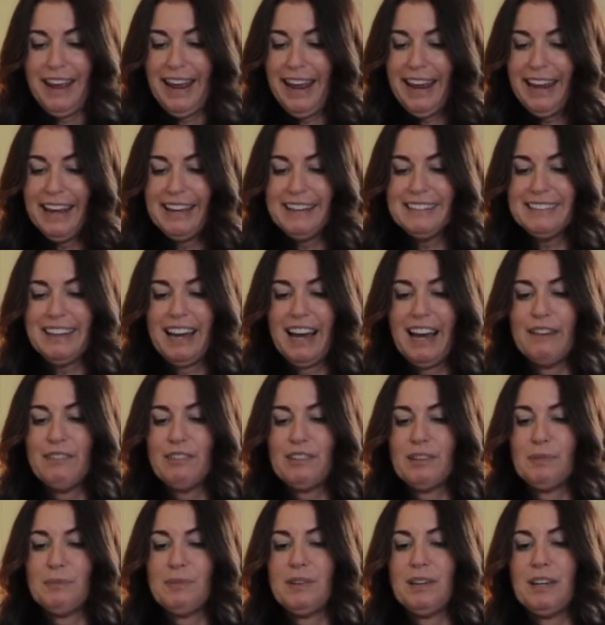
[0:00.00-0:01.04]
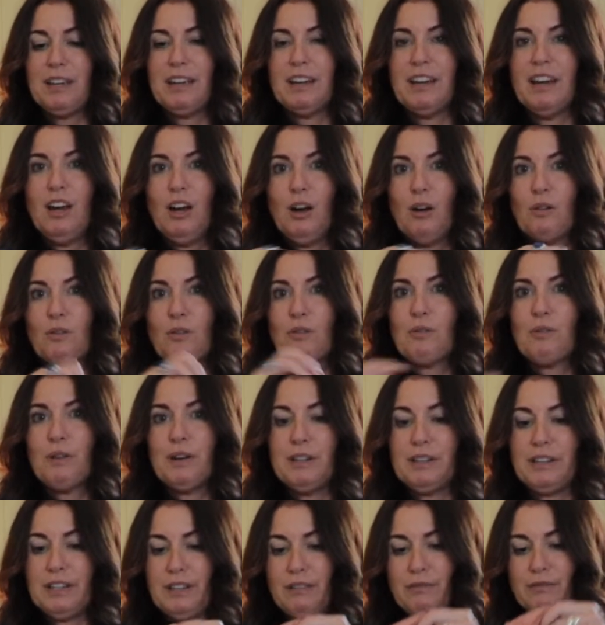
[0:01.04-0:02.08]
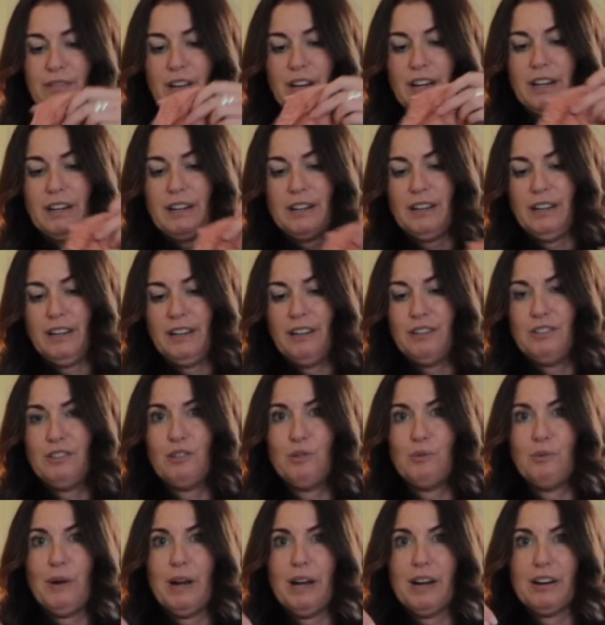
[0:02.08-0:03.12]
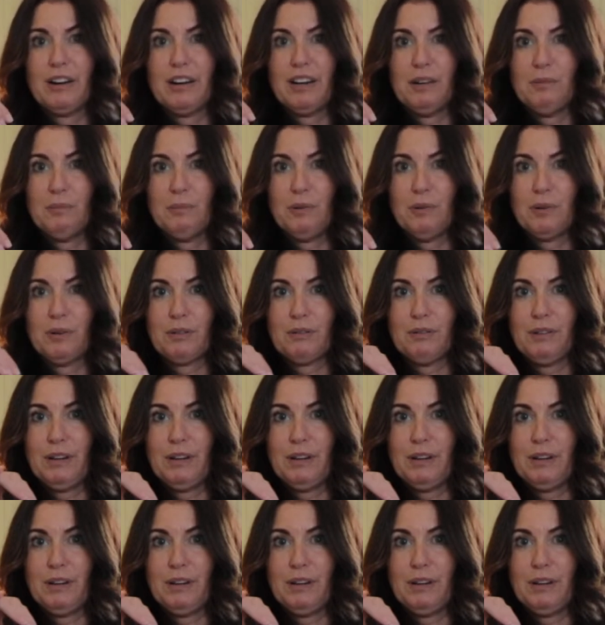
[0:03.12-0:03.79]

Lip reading: and have something really fun to wear in Puerto